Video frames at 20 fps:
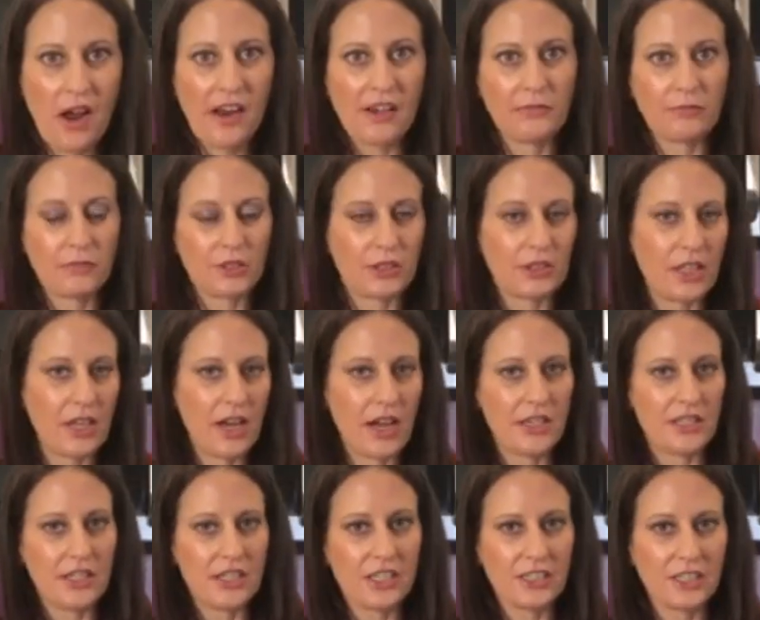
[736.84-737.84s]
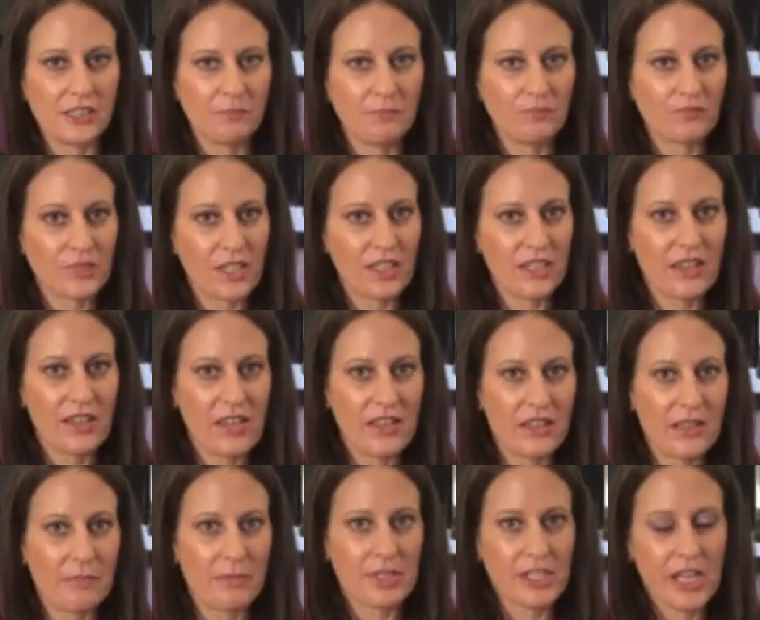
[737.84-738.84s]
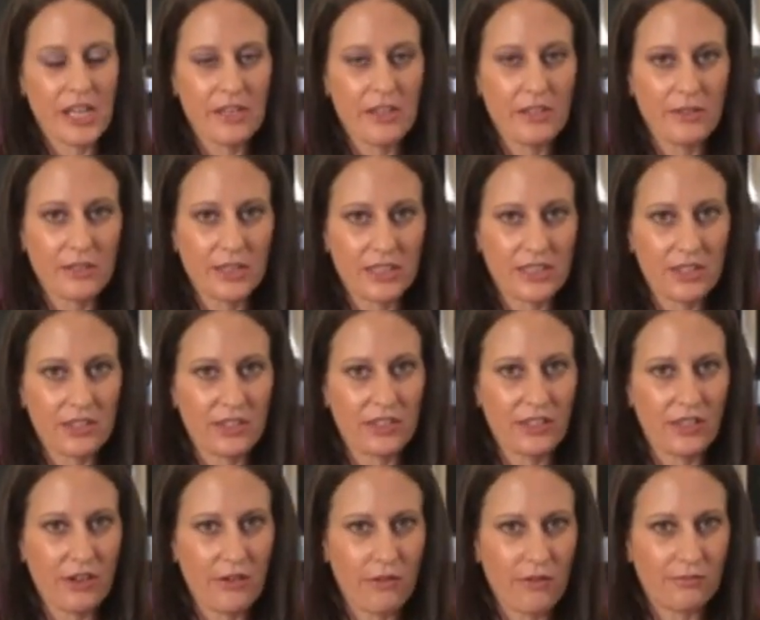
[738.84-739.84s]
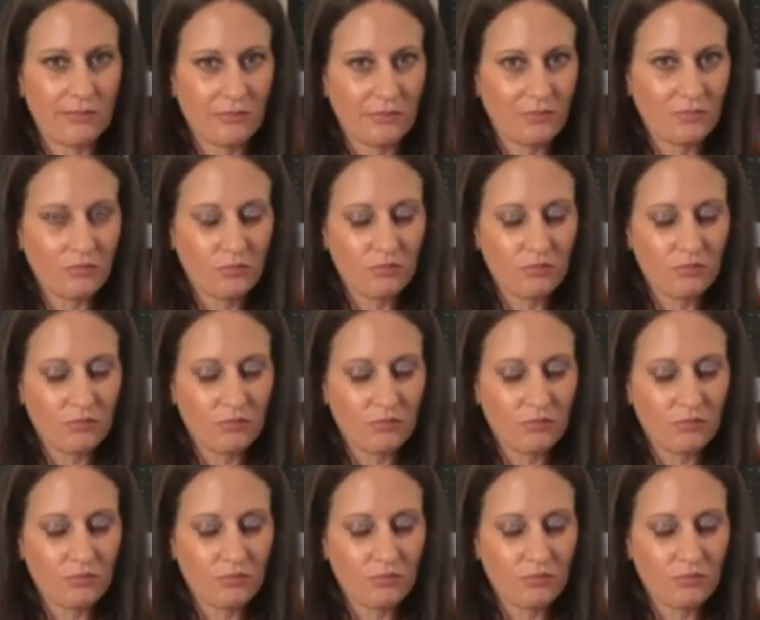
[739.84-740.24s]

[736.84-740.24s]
Got with the onion and the potato, it's, you know,